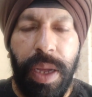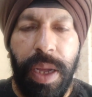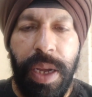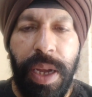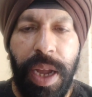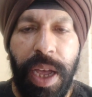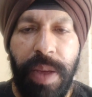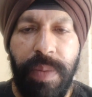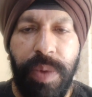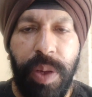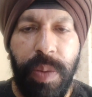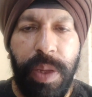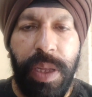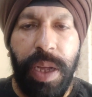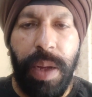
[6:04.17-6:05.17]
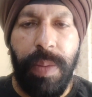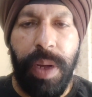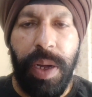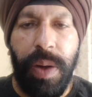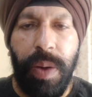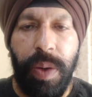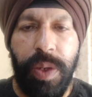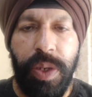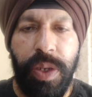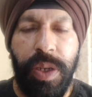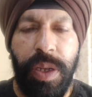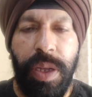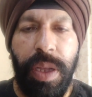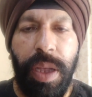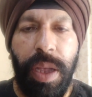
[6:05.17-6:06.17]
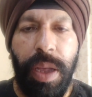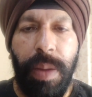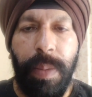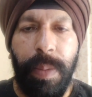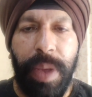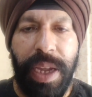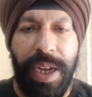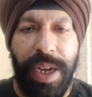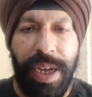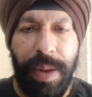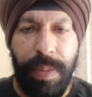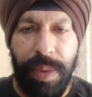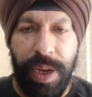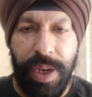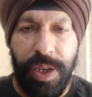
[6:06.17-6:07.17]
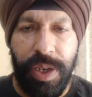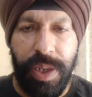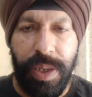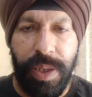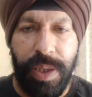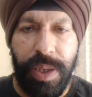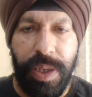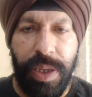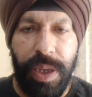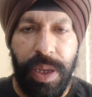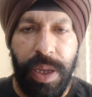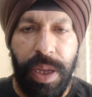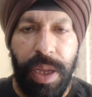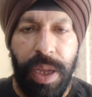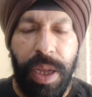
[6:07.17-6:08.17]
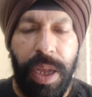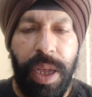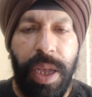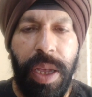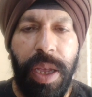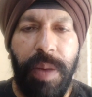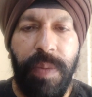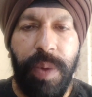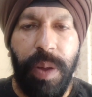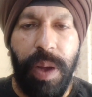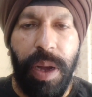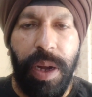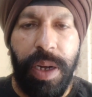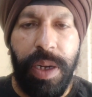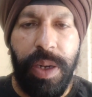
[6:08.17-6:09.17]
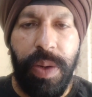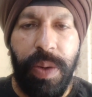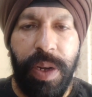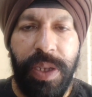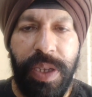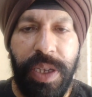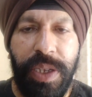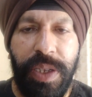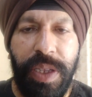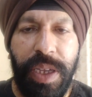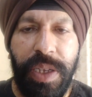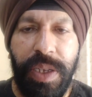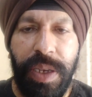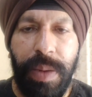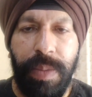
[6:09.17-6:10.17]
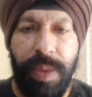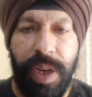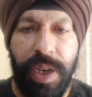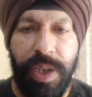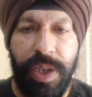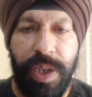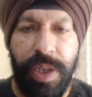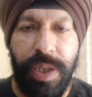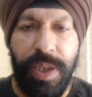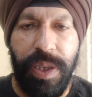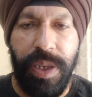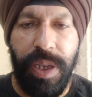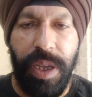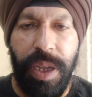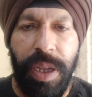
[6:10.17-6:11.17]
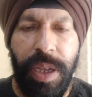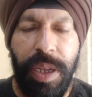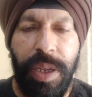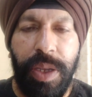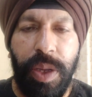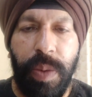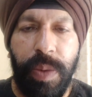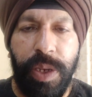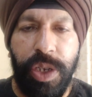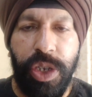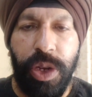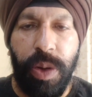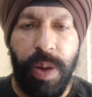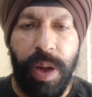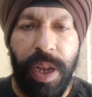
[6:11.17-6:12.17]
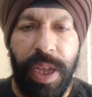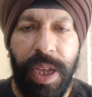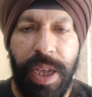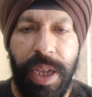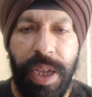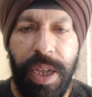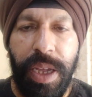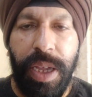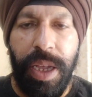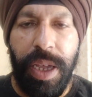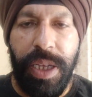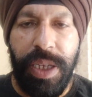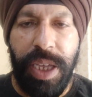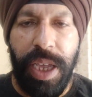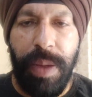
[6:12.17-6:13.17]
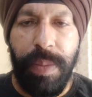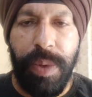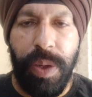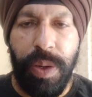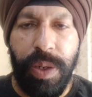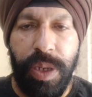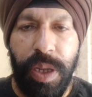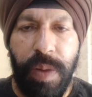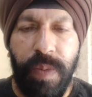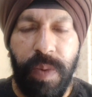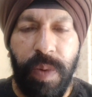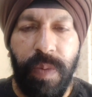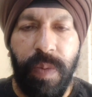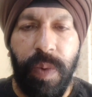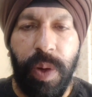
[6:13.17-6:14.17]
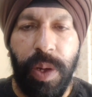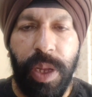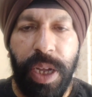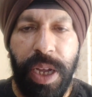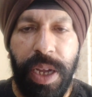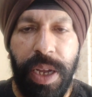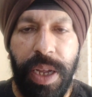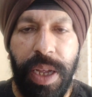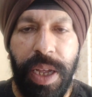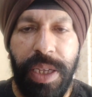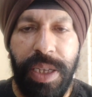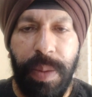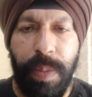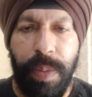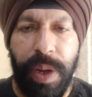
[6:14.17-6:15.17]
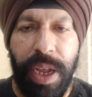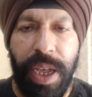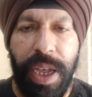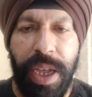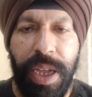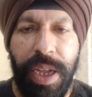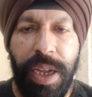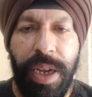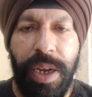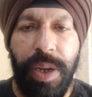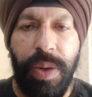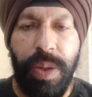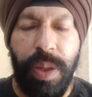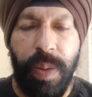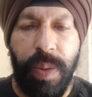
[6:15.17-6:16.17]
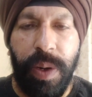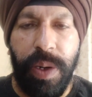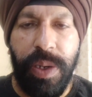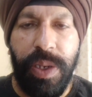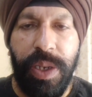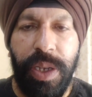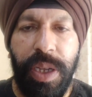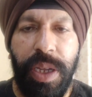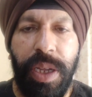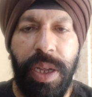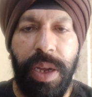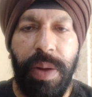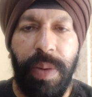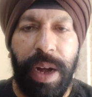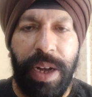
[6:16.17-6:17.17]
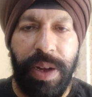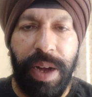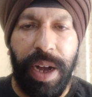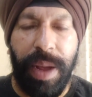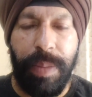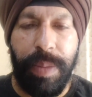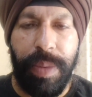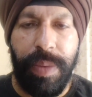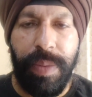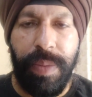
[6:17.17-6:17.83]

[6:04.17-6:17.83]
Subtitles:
in life you will come across many temptations. If you learn to resist these temptations, you will surely escape yourself from falling as a prey to the world's rat trap.